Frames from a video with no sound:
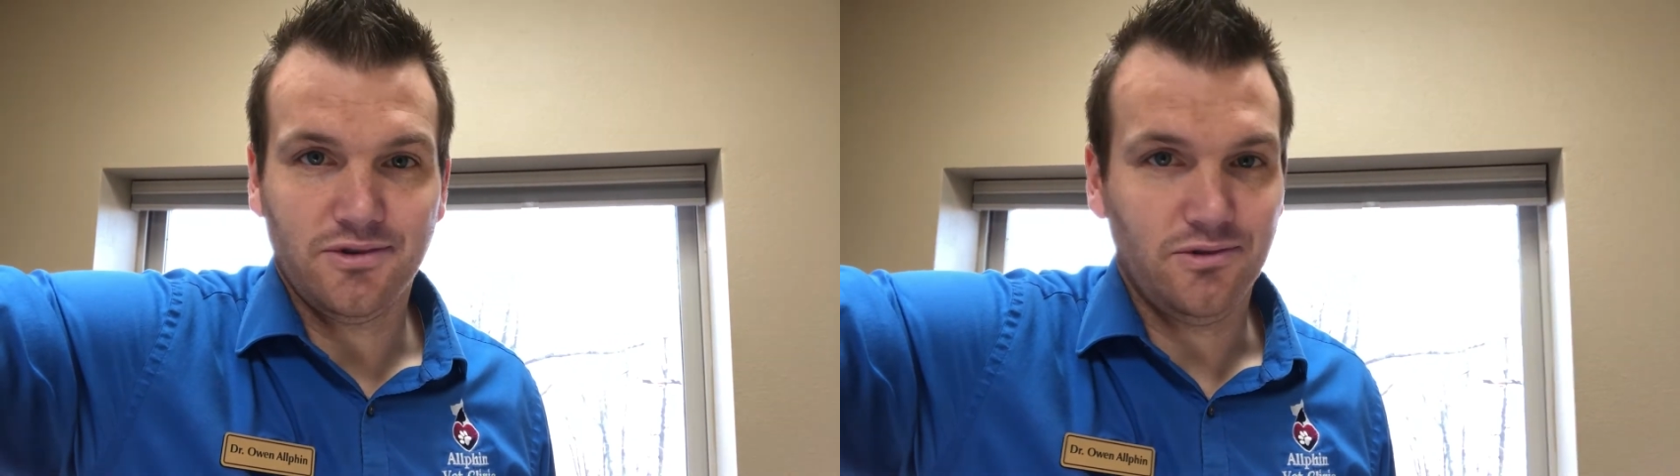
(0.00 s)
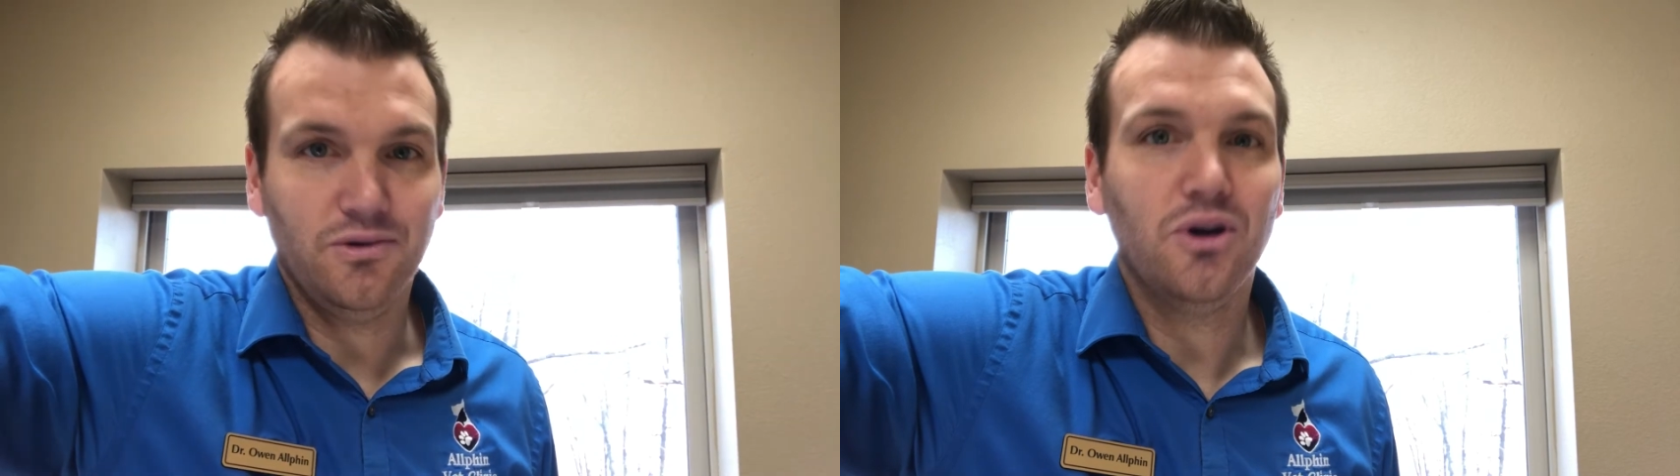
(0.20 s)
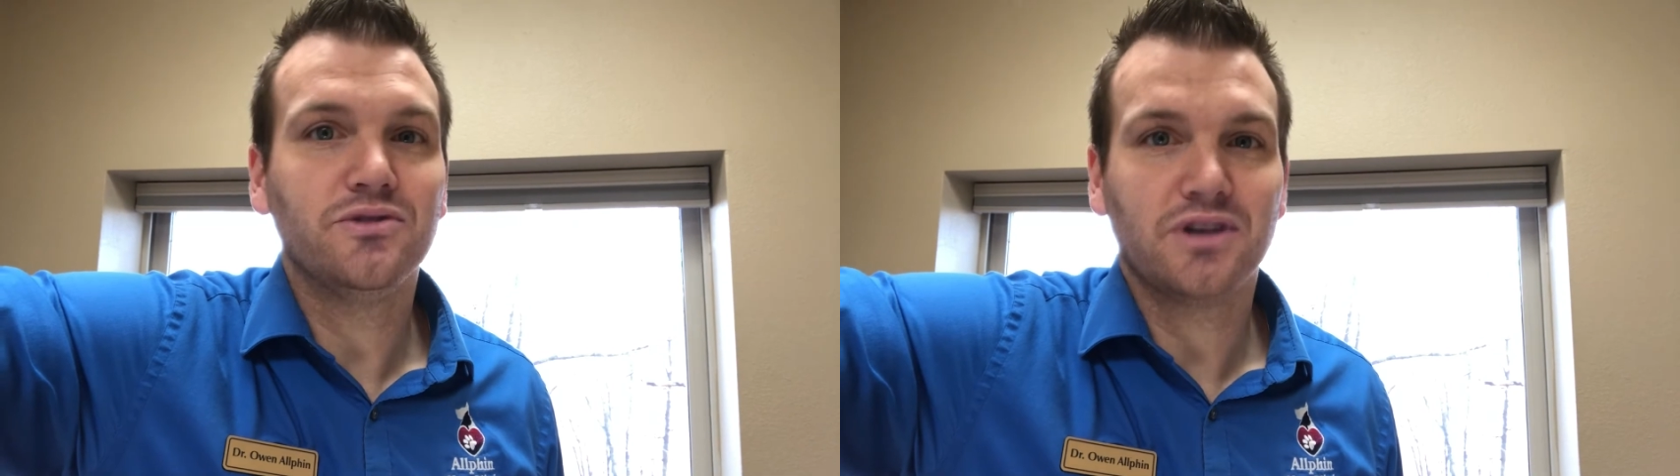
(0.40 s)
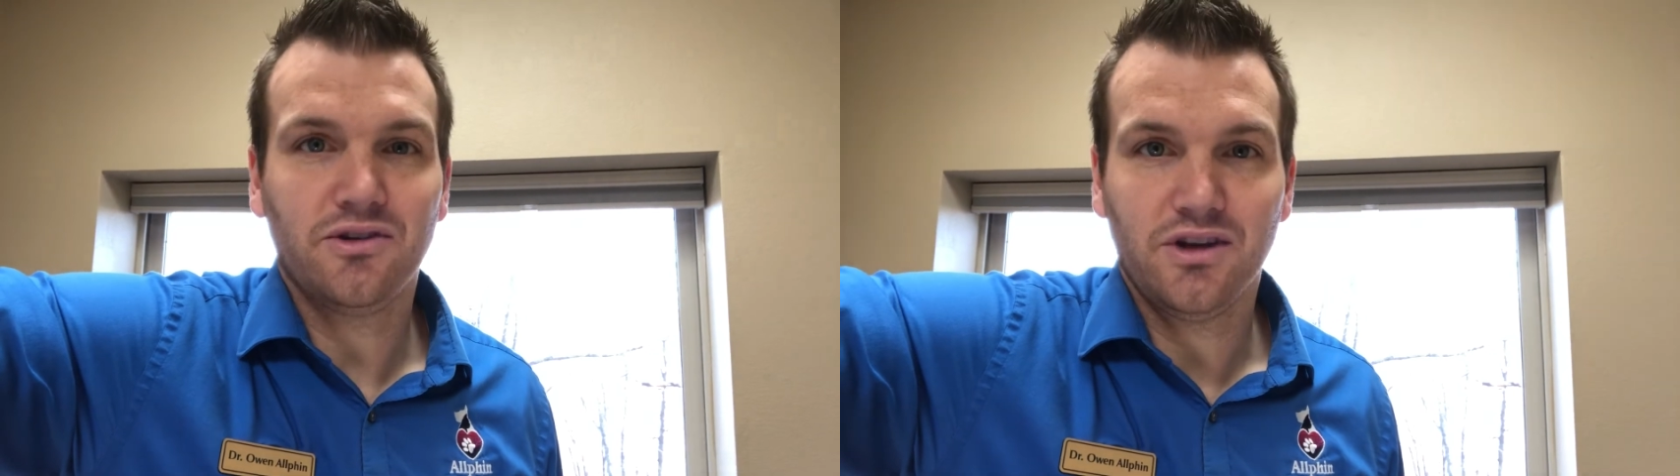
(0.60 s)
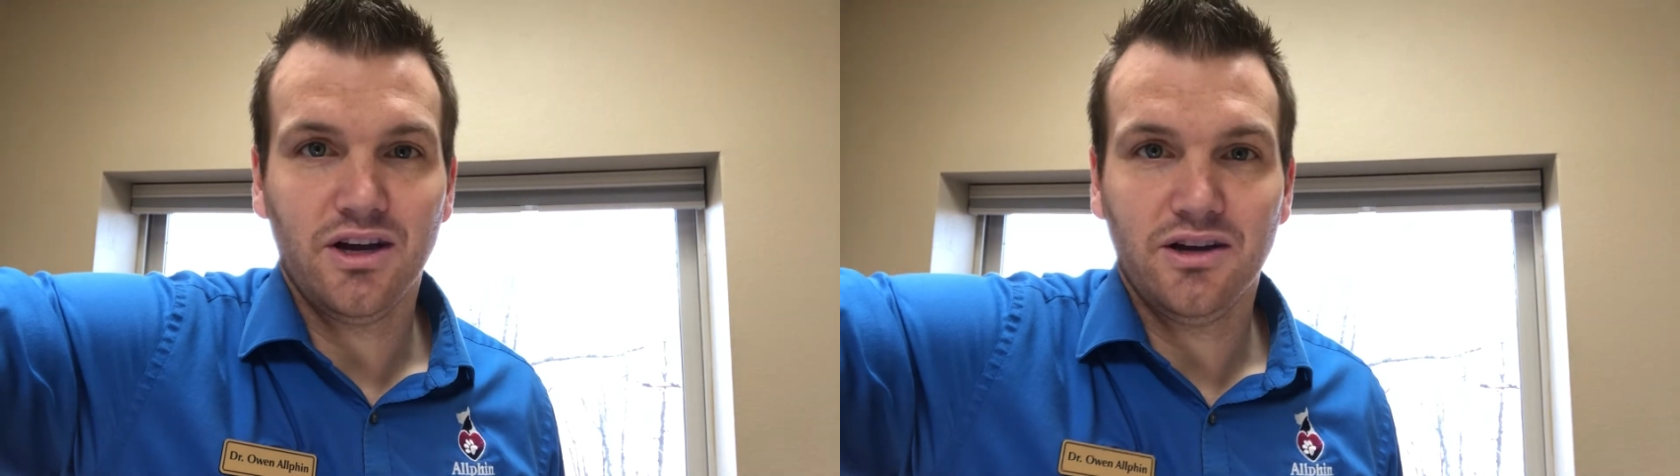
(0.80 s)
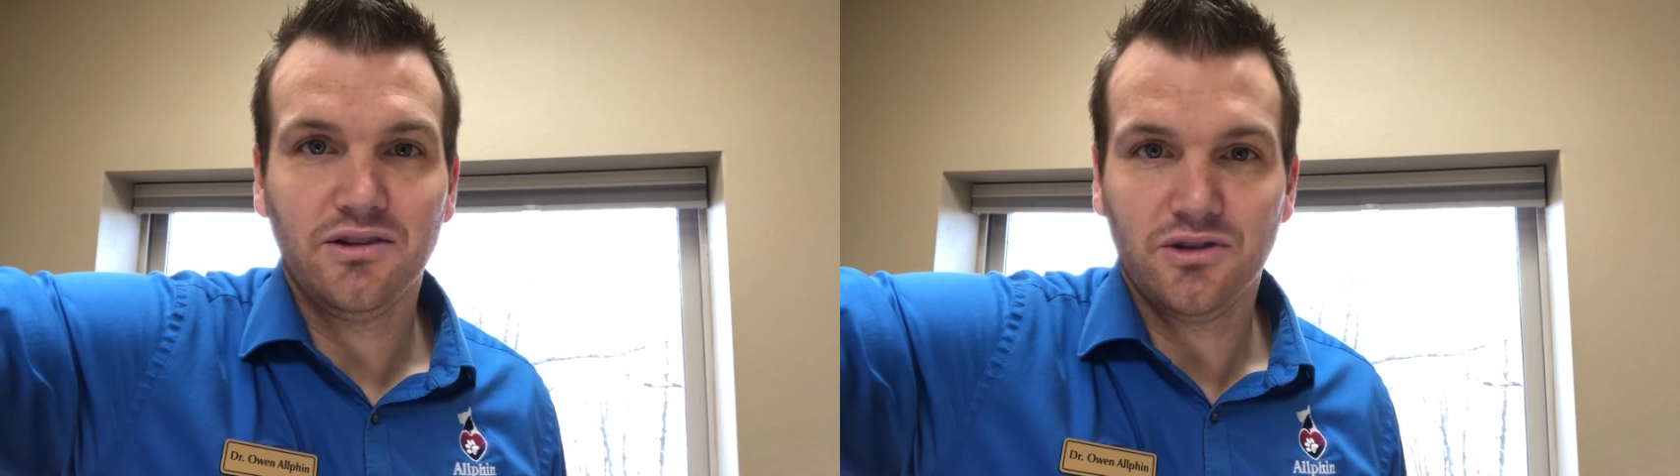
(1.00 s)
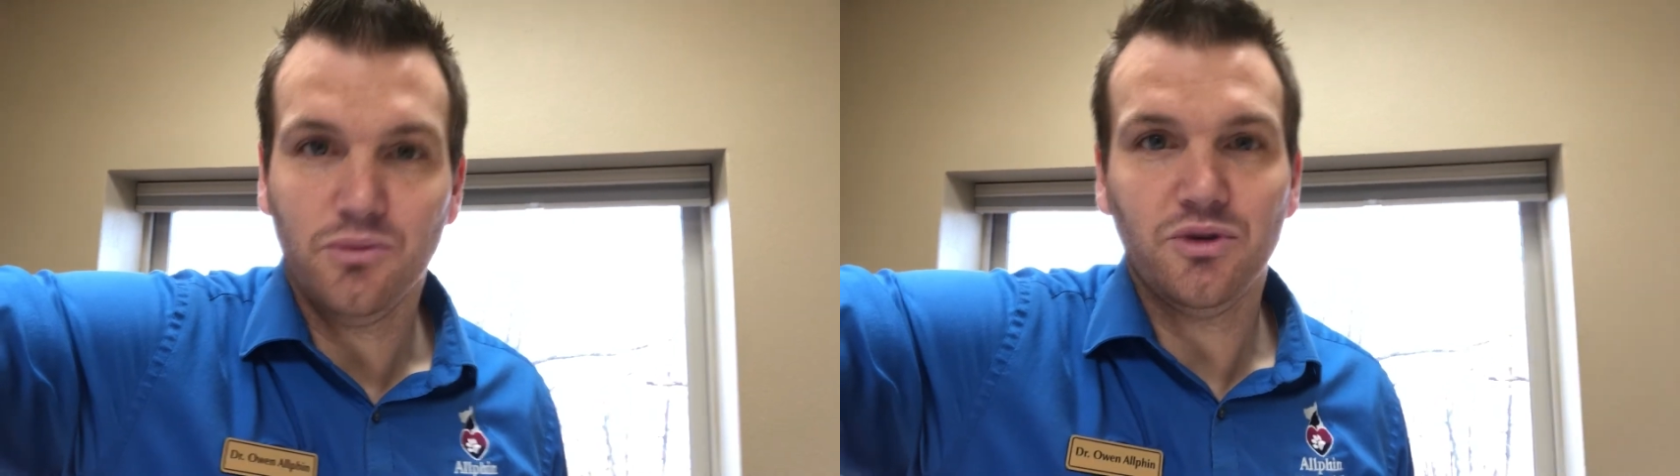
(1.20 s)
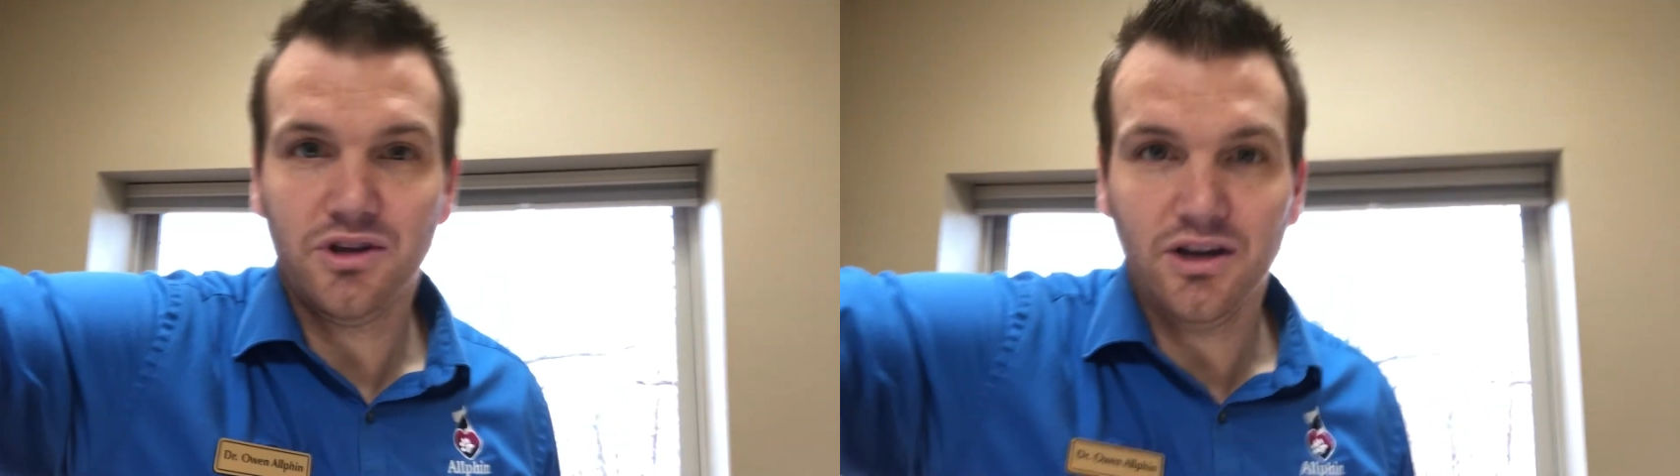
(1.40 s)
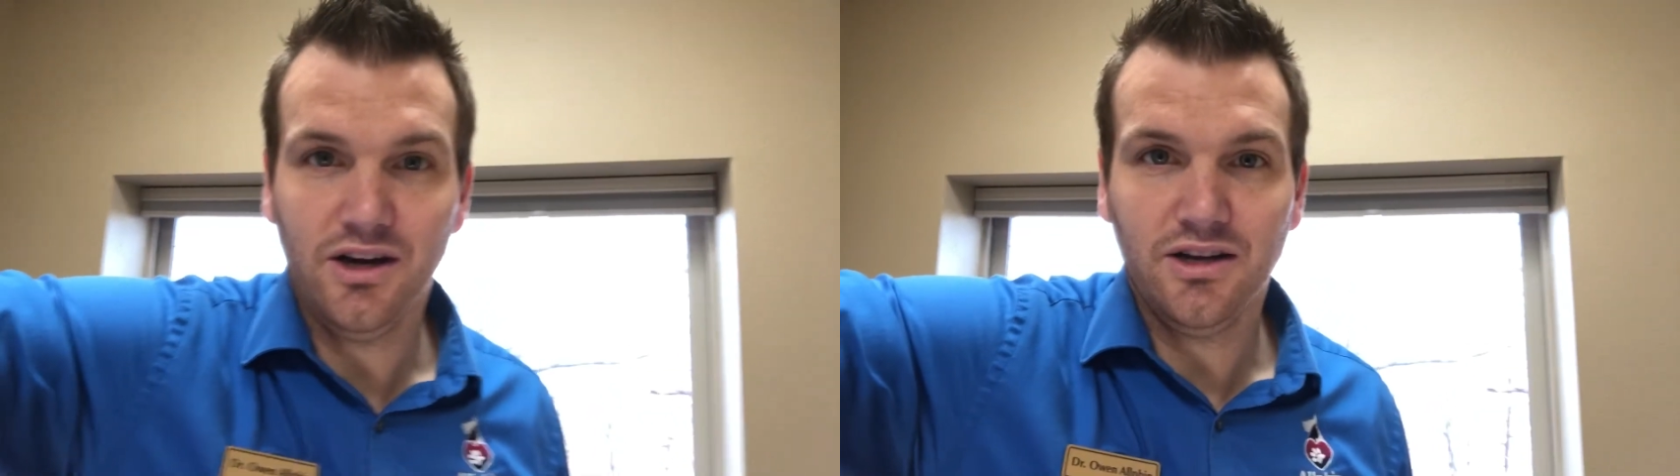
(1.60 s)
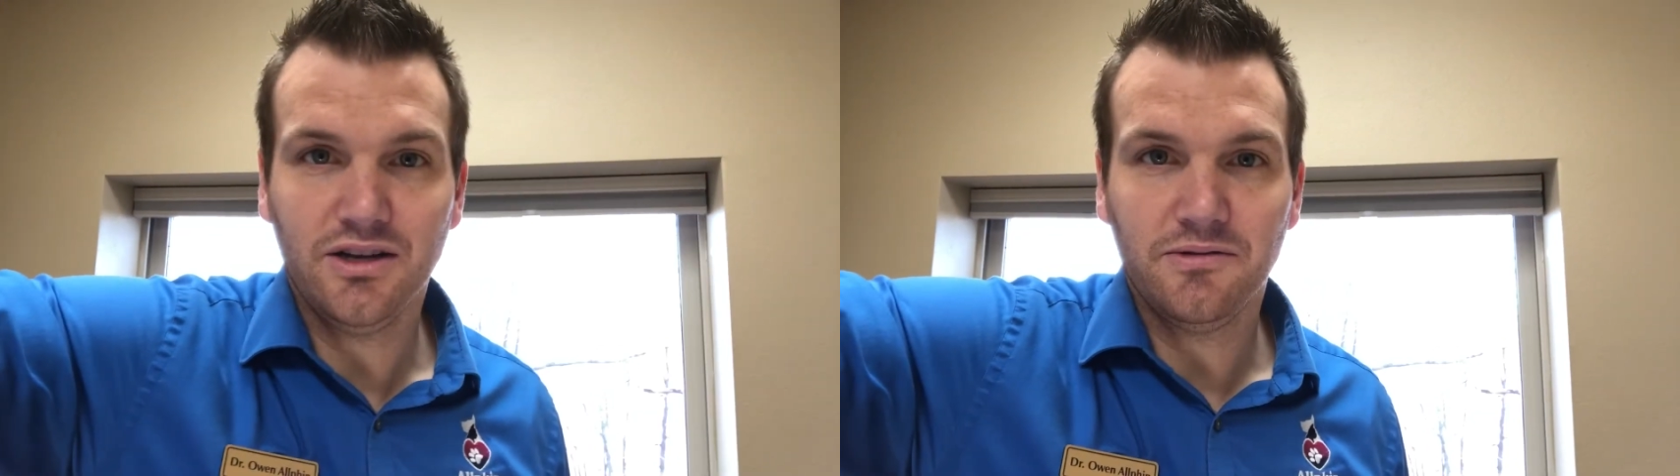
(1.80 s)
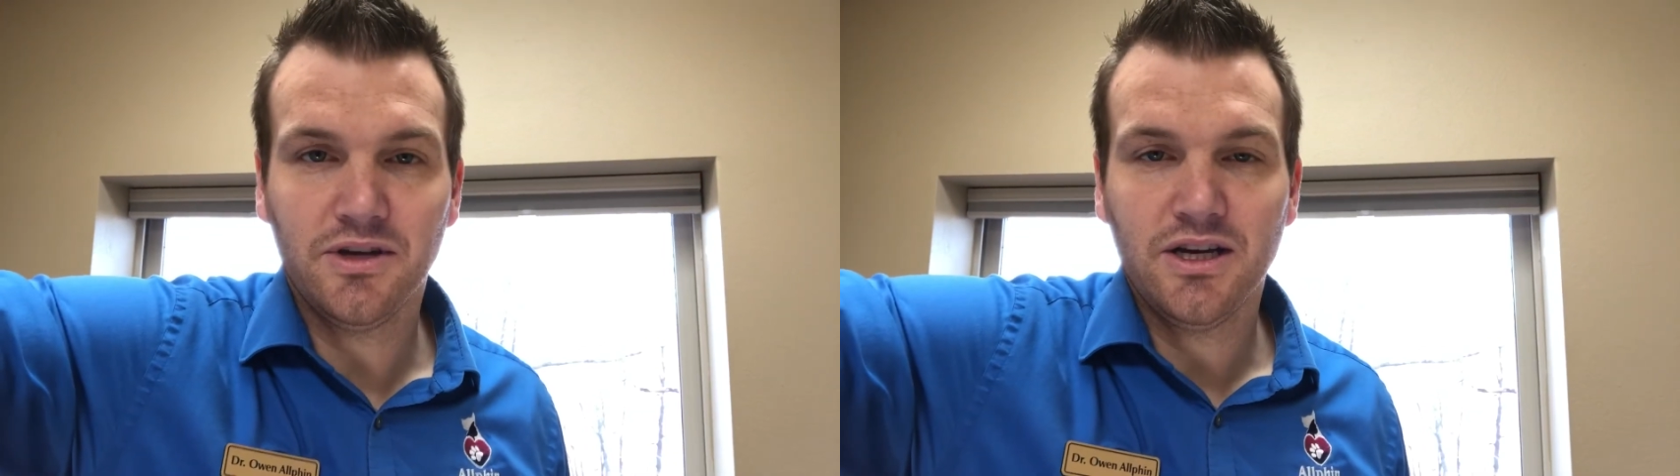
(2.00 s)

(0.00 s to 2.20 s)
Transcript: who knows how they got in there, but they got in.